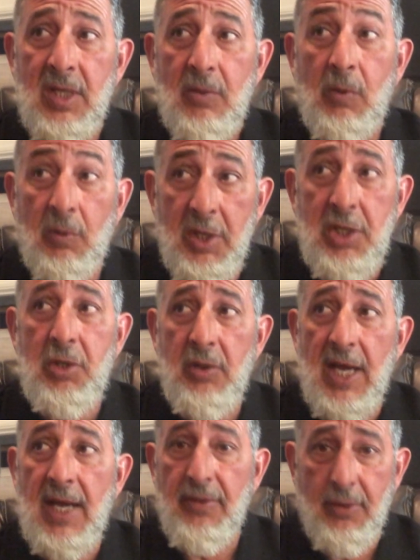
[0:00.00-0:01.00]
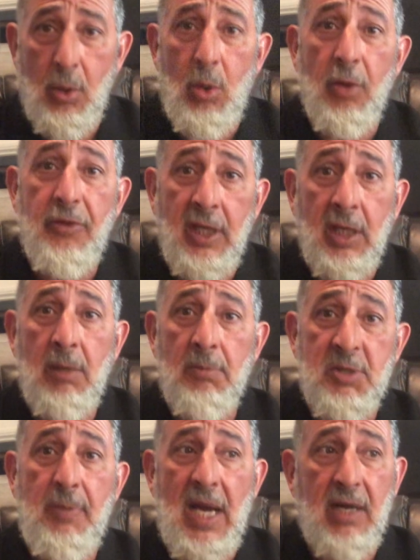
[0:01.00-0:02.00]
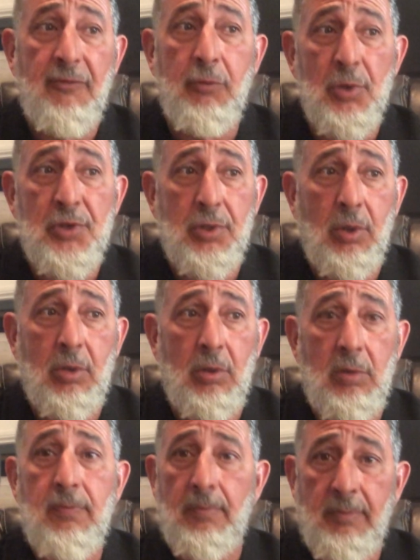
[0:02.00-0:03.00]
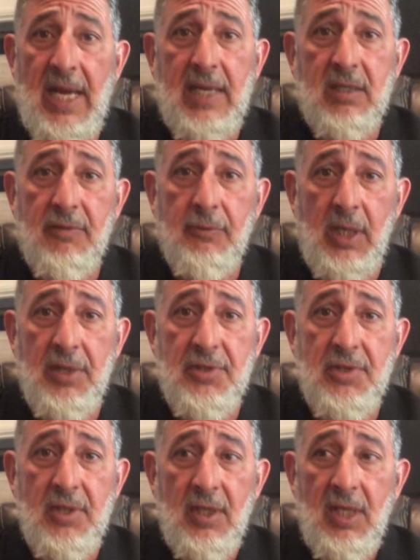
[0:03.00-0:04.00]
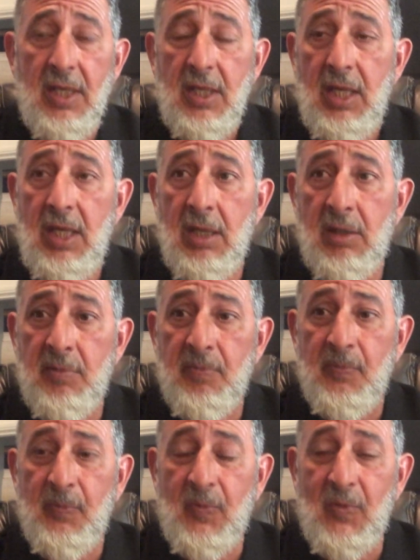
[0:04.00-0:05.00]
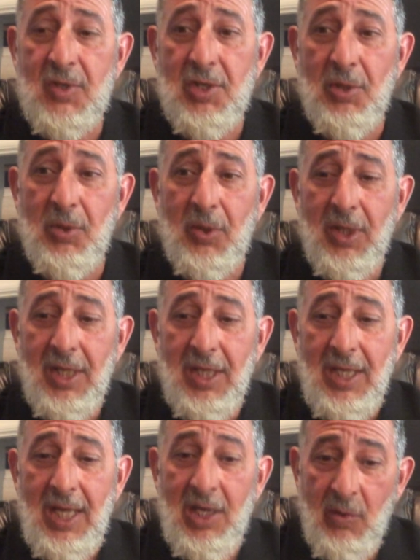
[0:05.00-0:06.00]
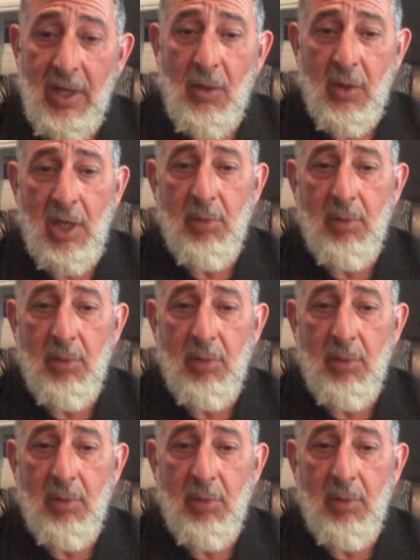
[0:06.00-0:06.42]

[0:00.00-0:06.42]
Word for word: when we do that, the whole thing comes back full circle back to France. And so, anyway, I wanted